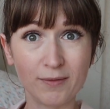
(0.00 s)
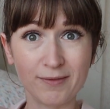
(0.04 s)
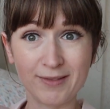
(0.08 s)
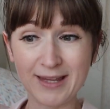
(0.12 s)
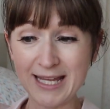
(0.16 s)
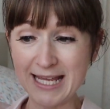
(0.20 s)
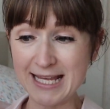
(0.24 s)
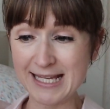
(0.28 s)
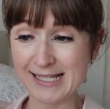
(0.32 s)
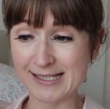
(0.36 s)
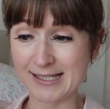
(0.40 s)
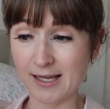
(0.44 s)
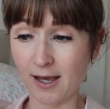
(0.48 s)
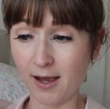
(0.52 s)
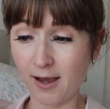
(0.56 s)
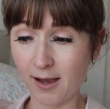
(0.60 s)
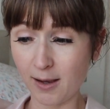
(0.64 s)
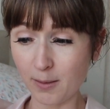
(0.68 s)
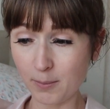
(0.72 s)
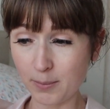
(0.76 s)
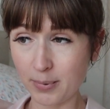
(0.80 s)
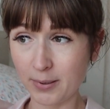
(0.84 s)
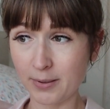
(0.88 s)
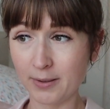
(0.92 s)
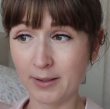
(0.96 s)
of these
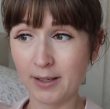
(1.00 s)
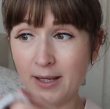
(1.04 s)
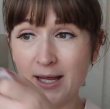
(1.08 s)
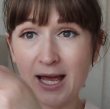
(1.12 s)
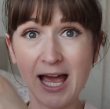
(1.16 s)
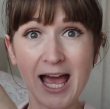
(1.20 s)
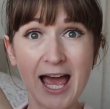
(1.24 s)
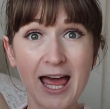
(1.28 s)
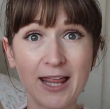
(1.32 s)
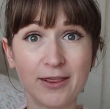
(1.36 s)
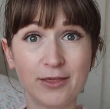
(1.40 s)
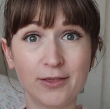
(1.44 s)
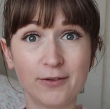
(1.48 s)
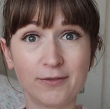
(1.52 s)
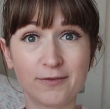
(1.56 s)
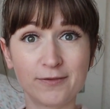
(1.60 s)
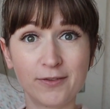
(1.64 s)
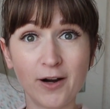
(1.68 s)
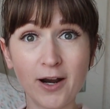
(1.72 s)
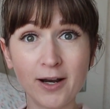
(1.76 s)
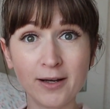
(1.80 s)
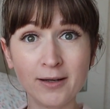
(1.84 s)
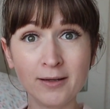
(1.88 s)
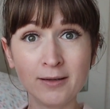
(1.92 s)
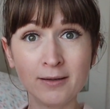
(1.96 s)
up at the
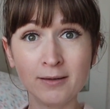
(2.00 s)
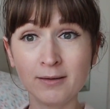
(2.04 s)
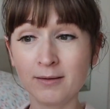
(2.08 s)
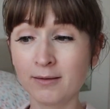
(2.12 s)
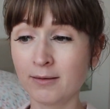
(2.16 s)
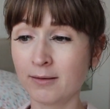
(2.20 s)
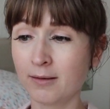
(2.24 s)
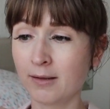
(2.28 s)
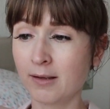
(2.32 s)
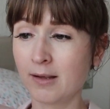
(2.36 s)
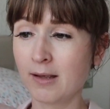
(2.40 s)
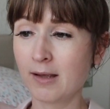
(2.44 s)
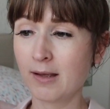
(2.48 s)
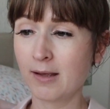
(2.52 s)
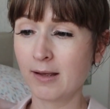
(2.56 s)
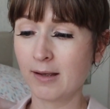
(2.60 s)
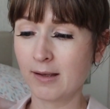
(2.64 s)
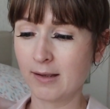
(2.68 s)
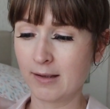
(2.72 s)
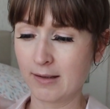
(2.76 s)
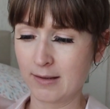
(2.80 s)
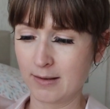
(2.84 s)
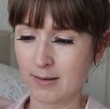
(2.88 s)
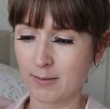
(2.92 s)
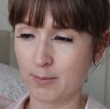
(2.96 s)
front,
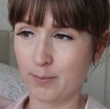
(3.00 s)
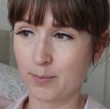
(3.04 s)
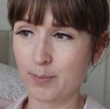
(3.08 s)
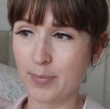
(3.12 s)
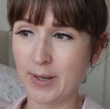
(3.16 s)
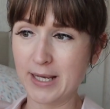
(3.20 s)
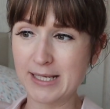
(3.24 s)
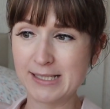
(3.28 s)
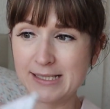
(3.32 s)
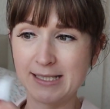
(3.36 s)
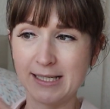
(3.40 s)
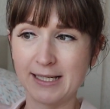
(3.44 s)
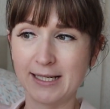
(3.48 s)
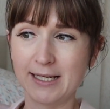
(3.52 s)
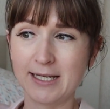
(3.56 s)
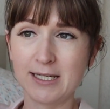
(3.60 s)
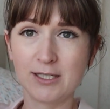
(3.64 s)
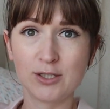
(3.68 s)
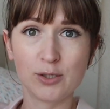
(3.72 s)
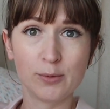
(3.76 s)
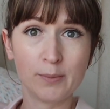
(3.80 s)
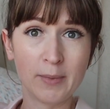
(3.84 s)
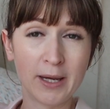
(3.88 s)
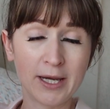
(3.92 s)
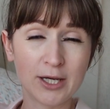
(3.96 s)
basically
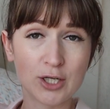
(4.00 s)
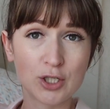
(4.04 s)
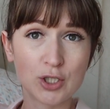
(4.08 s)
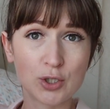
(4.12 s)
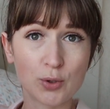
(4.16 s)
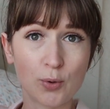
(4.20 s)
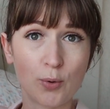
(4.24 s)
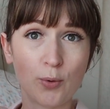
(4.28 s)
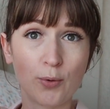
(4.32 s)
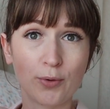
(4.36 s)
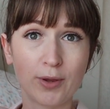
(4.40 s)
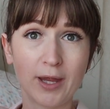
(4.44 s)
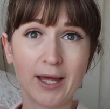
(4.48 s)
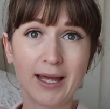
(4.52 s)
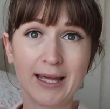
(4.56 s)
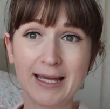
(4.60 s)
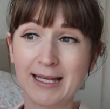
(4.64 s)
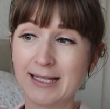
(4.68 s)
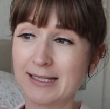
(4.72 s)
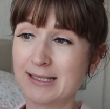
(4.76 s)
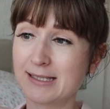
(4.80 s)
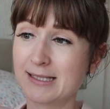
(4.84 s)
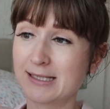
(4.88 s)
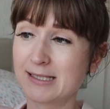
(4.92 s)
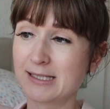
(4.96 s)
to make sure that
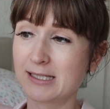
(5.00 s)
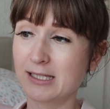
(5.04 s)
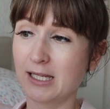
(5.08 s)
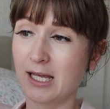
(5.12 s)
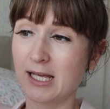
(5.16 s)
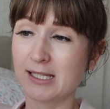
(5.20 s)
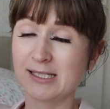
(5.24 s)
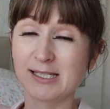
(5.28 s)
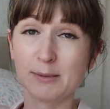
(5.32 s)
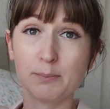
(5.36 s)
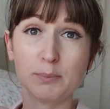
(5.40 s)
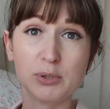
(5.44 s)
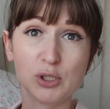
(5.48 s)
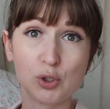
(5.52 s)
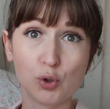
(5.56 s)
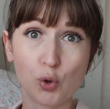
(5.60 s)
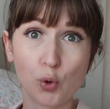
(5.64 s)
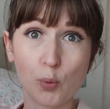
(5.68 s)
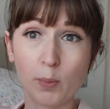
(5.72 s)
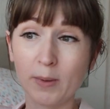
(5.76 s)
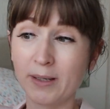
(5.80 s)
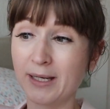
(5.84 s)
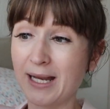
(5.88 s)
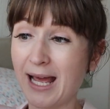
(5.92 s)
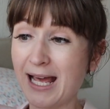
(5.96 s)
it's as
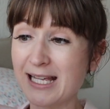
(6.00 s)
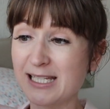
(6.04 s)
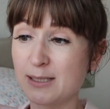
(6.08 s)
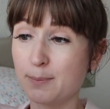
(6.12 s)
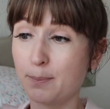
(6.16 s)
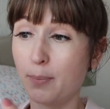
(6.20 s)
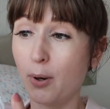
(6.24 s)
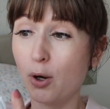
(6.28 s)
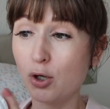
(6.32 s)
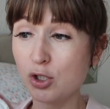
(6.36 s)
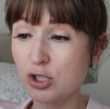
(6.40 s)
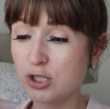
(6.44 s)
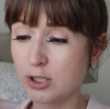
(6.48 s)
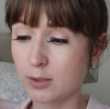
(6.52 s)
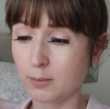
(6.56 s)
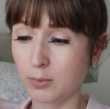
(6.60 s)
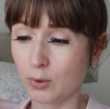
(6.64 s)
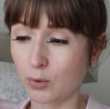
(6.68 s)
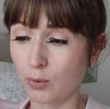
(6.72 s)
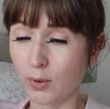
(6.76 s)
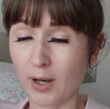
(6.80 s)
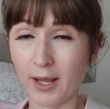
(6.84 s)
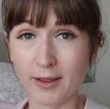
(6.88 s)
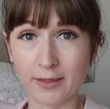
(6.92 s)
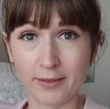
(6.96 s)
absorbent as
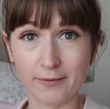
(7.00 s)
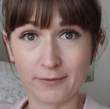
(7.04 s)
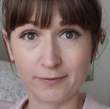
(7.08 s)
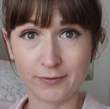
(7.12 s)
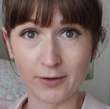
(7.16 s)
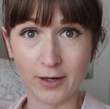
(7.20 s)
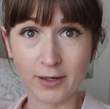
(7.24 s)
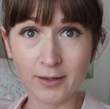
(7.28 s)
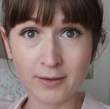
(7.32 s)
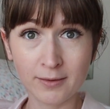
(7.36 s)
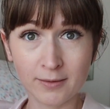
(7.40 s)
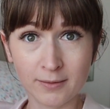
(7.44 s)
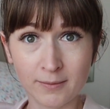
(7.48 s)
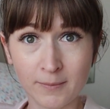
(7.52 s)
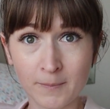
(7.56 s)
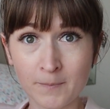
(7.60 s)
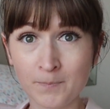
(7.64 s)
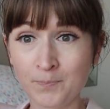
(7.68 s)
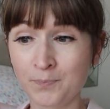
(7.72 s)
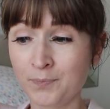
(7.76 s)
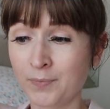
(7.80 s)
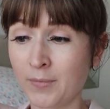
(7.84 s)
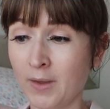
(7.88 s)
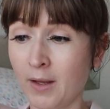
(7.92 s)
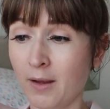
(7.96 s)
possible at the front.
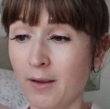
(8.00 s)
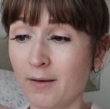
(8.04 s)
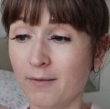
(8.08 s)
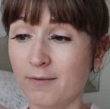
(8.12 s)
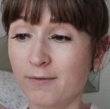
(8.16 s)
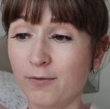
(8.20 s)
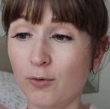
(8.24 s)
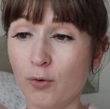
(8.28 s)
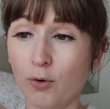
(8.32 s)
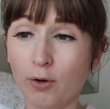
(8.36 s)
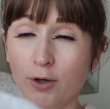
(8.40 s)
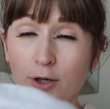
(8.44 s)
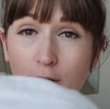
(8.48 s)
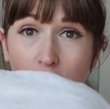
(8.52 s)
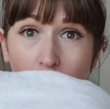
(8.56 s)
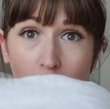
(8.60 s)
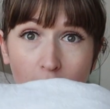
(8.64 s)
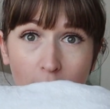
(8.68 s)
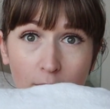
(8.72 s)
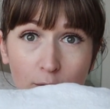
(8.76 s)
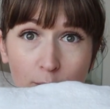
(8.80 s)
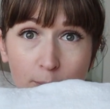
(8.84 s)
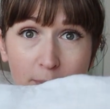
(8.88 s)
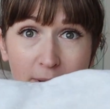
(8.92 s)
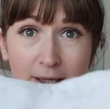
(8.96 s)
For a
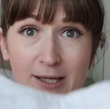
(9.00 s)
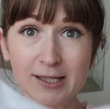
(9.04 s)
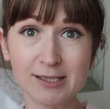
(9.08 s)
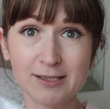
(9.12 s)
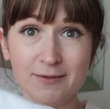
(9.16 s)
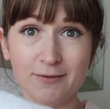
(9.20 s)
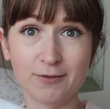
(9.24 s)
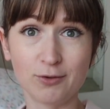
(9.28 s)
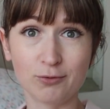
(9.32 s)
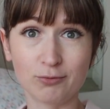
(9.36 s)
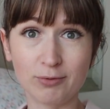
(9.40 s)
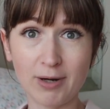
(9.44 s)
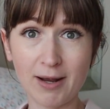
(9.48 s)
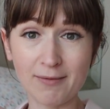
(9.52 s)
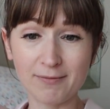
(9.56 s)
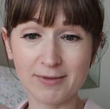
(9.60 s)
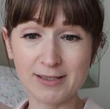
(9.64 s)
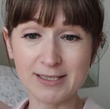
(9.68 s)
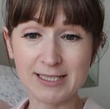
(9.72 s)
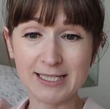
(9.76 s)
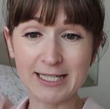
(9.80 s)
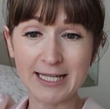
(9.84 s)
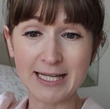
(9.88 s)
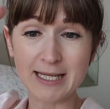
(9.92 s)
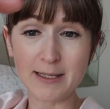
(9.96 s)
girl, because of
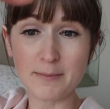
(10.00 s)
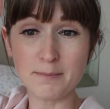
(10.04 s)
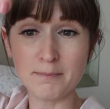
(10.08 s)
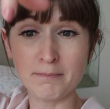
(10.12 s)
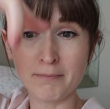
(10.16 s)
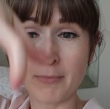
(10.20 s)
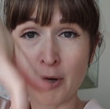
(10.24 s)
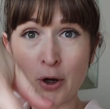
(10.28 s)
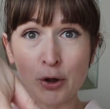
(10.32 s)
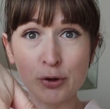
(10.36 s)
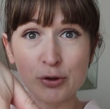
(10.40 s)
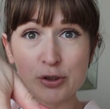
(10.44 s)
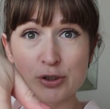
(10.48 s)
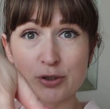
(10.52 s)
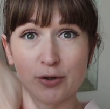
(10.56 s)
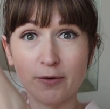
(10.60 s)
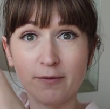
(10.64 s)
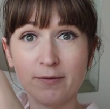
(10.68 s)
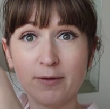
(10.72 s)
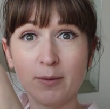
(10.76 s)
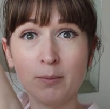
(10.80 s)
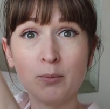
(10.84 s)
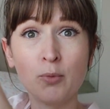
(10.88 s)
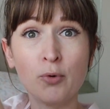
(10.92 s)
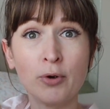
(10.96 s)
gravity, most
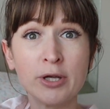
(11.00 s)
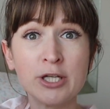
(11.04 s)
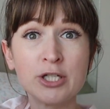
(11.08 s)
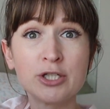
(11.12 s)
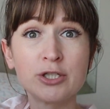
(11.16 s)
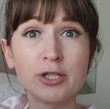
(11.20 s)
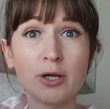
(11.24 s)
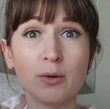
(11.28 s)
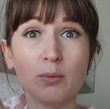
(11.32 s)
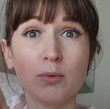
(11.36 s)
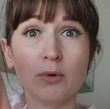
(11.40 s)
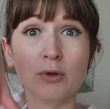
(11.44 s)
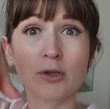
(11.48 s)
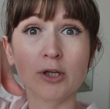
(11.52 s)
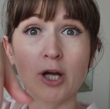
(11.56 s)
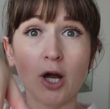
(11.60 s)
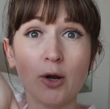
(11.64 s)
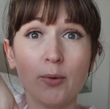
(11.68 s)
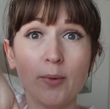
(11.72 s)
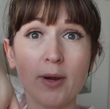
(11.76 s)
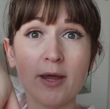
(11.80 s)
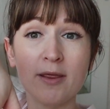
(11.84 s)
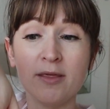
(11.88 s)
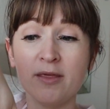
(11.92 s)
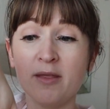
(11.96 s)
of the moisture will
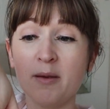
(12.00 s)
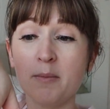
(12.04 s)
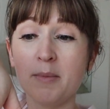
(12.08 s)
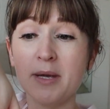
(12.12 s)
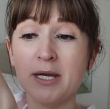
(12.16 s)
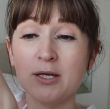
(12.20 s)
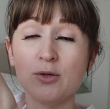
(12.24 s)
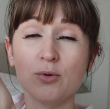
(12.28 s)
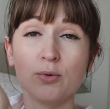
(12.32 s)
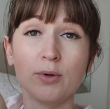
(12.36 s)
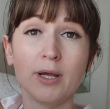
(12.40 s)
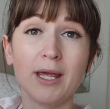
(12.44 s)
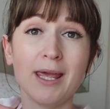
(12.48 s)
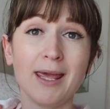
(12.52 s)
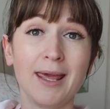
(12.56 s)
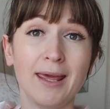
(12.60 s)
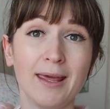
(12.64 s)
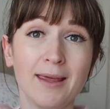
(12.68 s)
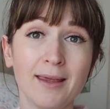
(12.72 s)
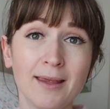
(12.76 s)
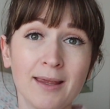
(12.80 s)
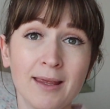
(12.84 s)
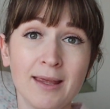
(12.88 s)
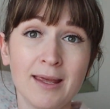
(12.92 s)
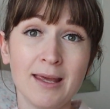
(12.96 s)
go in the middle
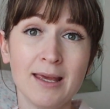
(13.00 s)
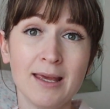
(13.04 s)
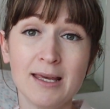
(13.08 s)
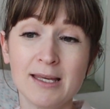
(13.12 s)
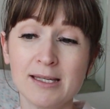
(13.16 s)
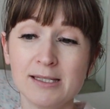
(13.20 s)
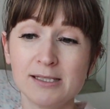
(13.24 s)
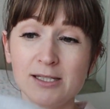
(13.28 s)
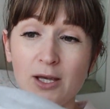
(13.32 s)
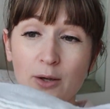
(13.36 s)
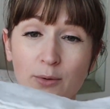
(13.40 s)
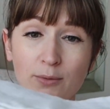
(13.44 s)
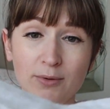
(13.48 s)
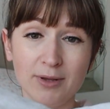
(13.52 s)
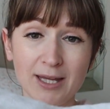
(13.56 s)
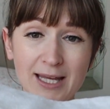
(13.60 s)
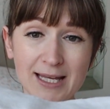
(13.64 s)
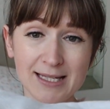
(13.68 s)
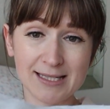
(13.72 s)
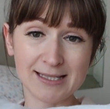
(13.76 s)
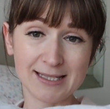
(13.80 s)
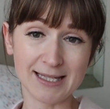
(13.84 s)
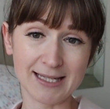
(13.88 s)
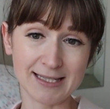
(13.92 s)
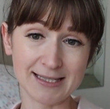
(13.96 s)
here. So
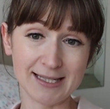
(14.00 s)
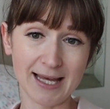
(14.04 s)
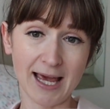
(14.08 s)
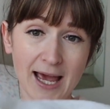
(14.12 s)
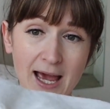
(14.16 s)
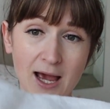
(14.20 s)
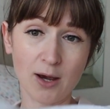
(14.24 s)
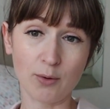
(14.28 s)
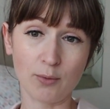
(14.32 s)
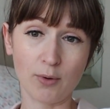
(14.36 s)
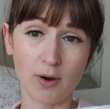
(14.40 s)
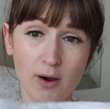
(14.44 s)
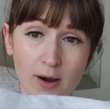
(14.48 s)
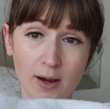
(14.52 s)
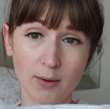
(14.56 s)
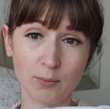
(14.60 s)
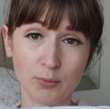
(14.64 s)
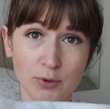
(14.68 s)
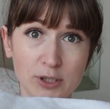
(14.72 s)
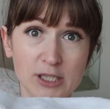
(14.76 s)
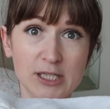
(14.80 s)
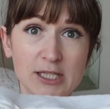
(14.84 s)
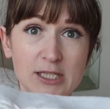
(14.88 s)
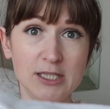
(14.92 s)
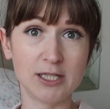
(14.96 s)
this is how I
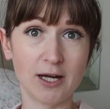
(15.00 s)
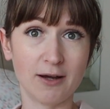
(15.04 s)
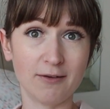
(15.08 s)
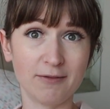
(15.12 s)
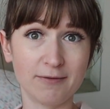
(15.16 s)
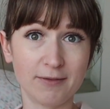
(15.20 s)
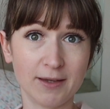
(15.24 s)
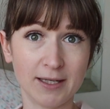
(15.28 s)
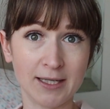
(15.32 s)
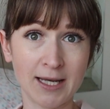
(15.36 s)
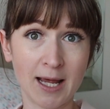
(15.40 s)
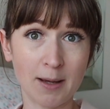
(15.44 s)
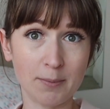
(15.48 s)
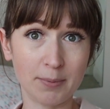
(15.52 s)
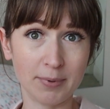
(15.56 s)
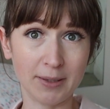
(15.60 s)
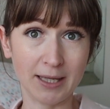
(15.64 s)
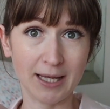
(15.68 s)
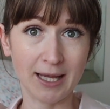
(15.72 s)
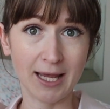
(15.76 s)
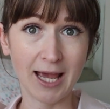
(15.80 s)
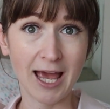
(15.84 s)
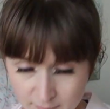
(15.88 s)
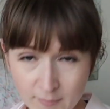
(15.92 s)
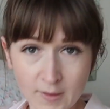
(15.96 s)
would stuff the
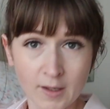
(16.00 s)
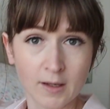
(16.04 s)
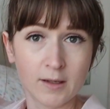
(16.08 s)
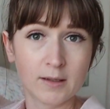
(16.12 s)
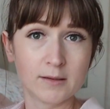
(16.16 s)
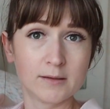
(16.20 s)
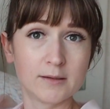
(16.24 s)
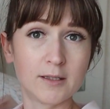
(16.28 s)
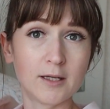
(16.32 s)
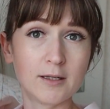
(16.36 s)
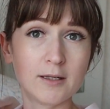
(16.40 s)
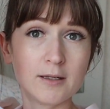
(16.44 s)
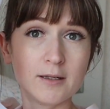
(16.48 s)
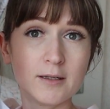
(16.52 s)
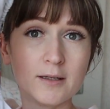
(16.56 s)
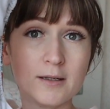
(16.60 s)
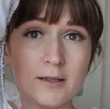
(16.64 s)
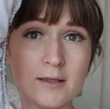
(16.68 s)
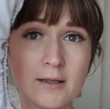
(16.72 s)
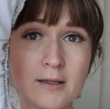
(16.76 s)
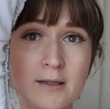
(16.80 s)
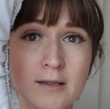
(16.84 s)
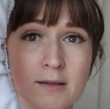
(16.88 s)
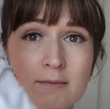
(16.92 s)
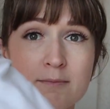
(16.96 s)
nappy.
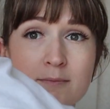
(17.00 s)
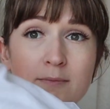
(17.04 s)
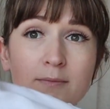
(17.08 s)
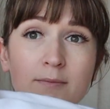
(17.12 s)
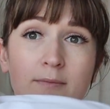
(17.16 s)
Ta-da!